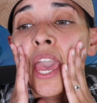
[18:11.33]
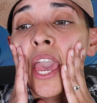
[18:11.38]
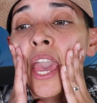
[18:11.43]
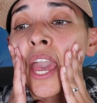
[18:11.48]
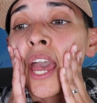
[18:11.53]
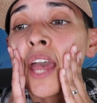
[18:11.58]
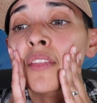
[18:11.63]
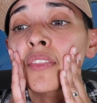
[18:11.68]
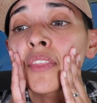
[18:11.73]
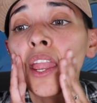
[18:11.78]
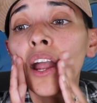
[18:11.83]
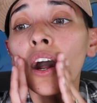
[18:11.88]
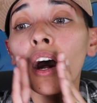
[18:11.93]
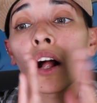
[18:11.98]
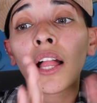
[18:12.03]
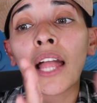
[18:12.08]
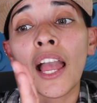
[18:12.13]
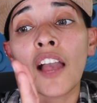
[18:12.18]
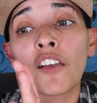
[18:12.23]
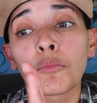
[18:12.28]
and they
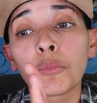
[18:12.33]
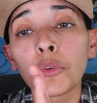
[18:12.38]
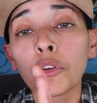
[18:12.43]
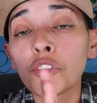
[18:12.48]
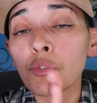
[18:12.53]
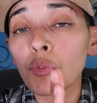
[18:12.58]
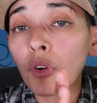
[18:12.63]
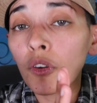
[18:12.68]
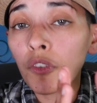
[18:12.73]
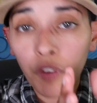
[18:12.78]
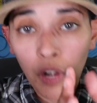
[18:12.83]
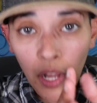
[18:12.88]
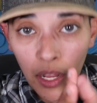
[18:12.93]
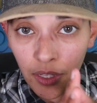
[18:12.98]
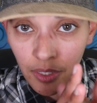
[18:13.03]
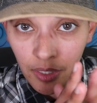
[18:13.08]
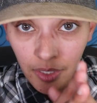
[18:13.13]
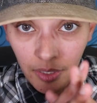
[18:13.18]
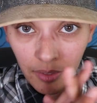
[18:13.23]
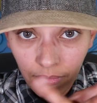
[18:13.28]
all have mutual
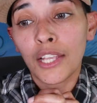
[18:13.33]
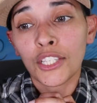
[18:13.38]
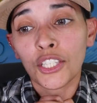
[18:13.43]
friends.